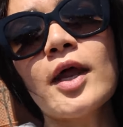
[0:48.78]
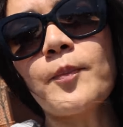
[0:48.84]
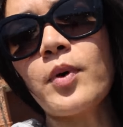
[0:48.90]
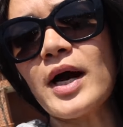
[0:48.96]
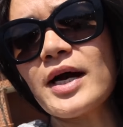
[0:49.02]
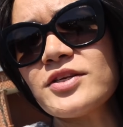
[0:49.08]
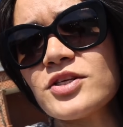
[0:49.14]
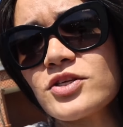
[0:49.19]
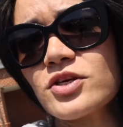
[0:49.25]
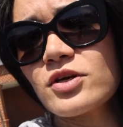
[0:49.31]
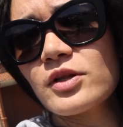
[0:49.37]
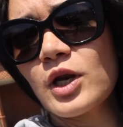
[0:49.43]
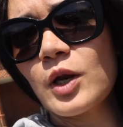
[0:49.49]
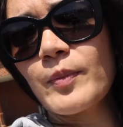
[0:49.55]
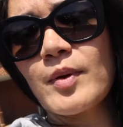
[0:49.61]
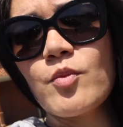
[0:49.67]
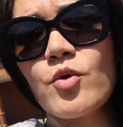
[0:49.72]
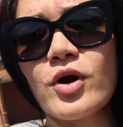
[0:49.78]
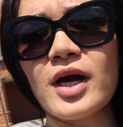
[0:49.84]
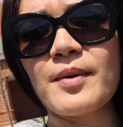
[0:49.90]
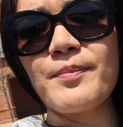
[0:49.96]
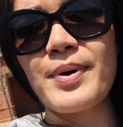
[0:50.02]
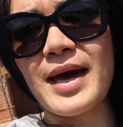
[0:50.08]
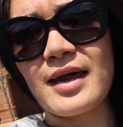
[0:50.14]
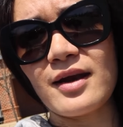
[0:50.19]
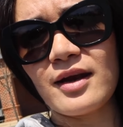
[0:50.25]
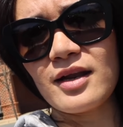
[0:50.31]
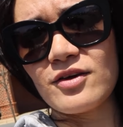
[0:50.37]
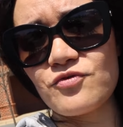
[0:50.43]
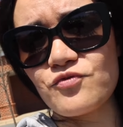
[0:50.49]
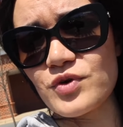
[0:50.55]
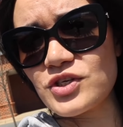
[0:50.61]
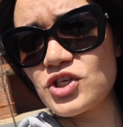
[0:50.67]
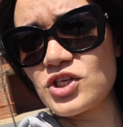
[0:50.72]
their prices are a little bit more
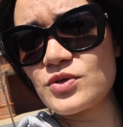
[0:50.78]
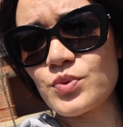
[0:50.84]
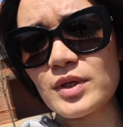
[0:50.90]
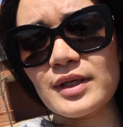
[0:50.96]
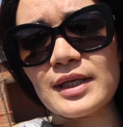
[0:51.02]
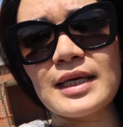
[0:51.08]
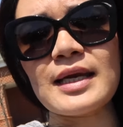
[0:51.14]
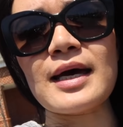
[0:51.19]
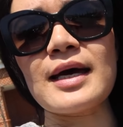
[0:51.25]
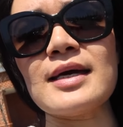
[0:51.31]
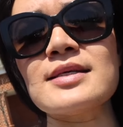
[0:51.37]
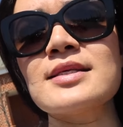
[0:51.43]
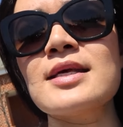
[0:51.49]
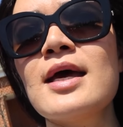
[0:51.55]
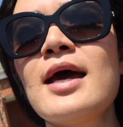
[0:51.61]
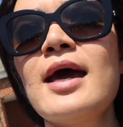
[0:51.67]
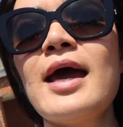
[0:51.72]
competitive, which is really nice.